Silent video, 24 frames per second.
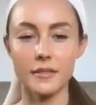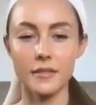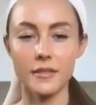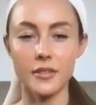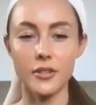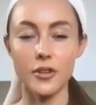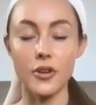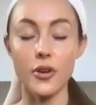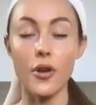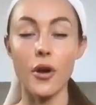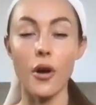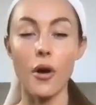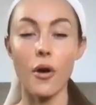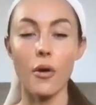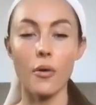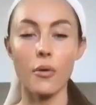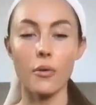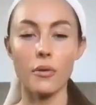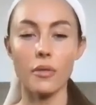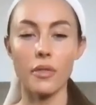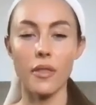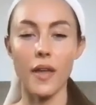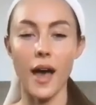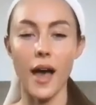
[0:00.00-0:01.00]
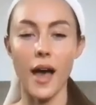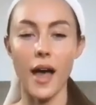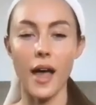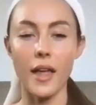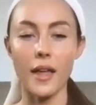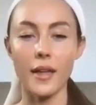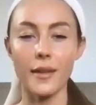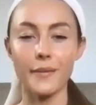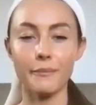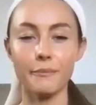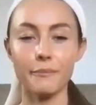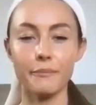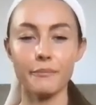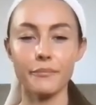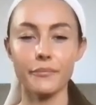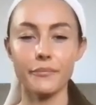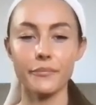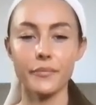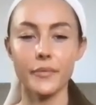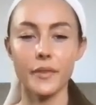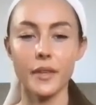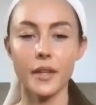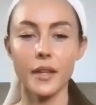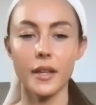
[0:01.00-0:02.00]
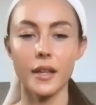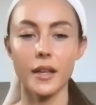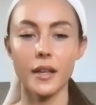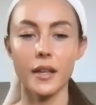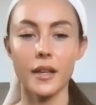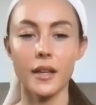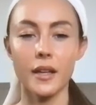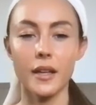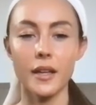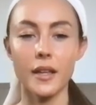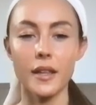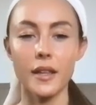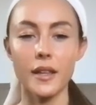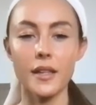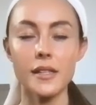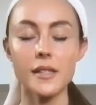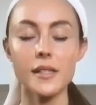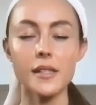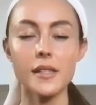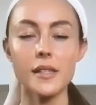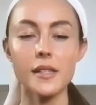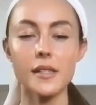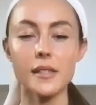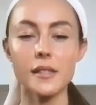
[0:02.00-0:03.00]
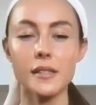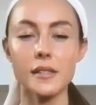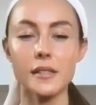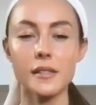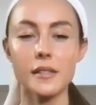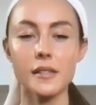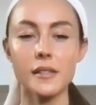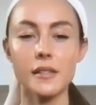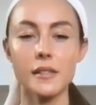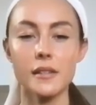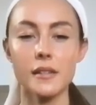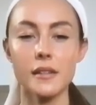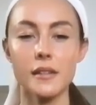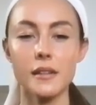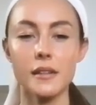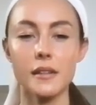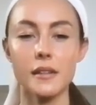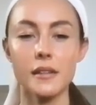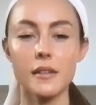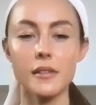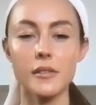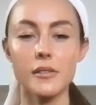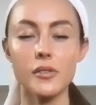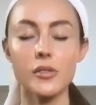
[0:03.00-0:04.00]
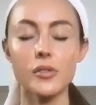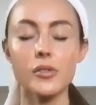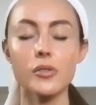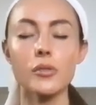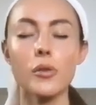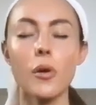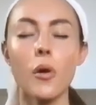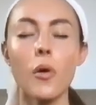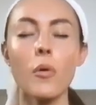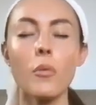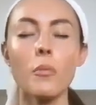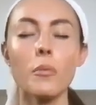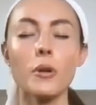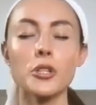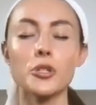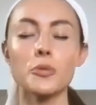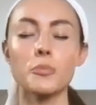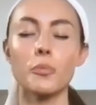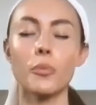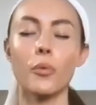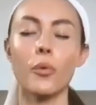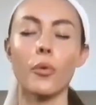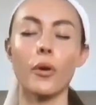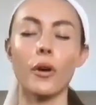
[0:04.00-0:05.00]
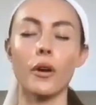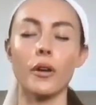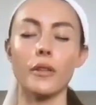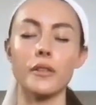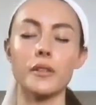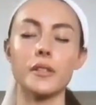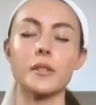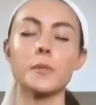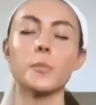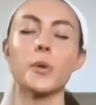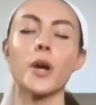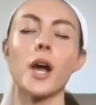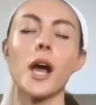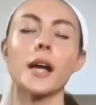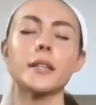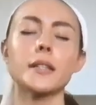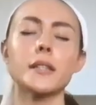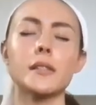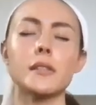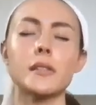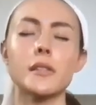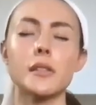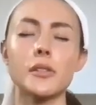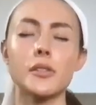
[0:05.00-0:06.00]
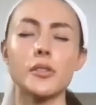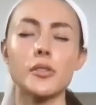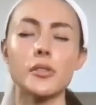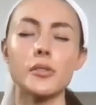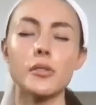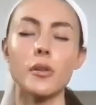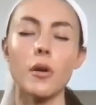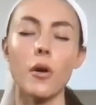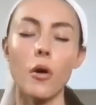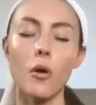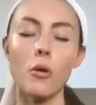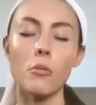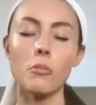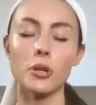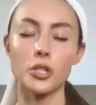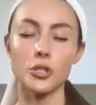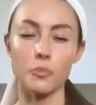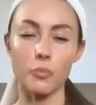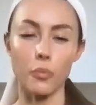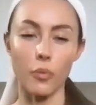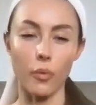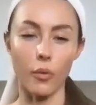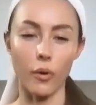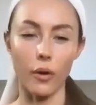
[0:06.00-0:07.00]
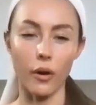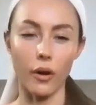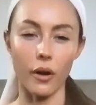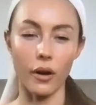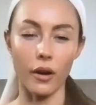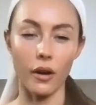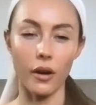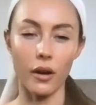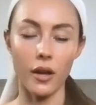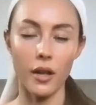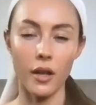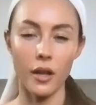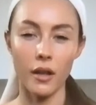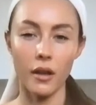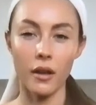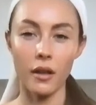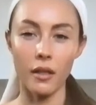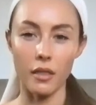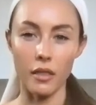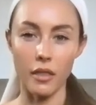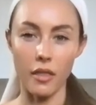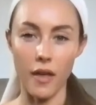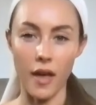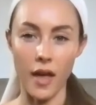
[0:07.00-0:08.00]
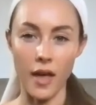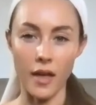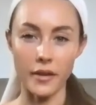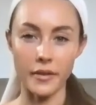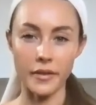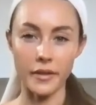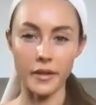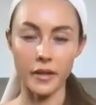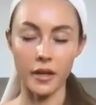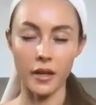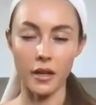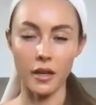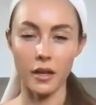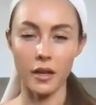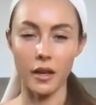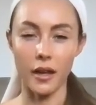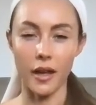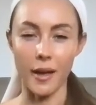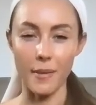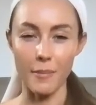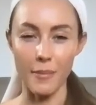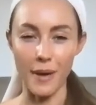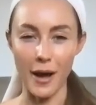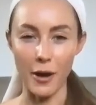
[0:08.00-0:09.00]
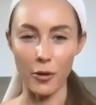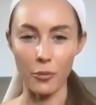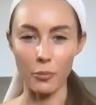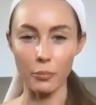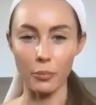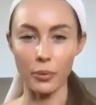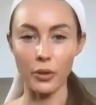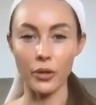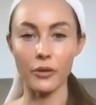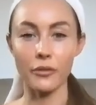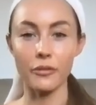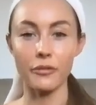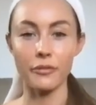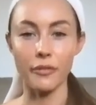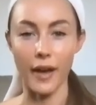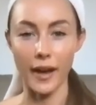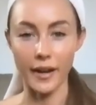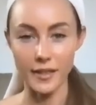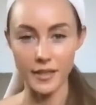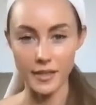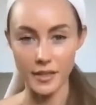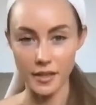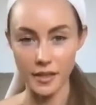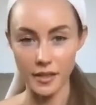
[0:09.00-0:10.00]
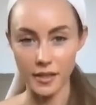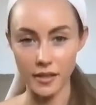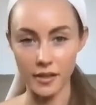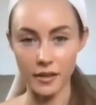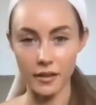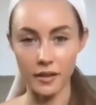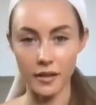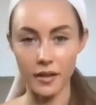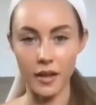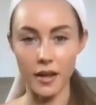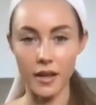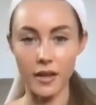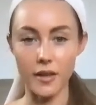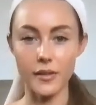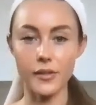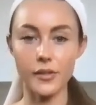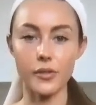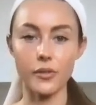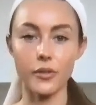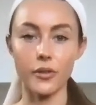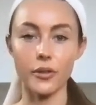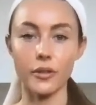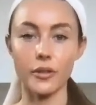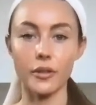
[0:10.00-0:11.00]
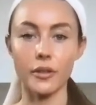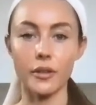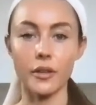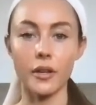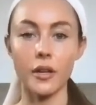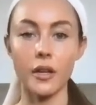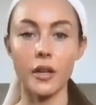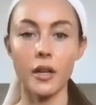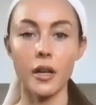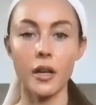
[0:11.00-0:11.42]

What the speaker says: know that this is so much more, this practice is so much more than about perfecting a certain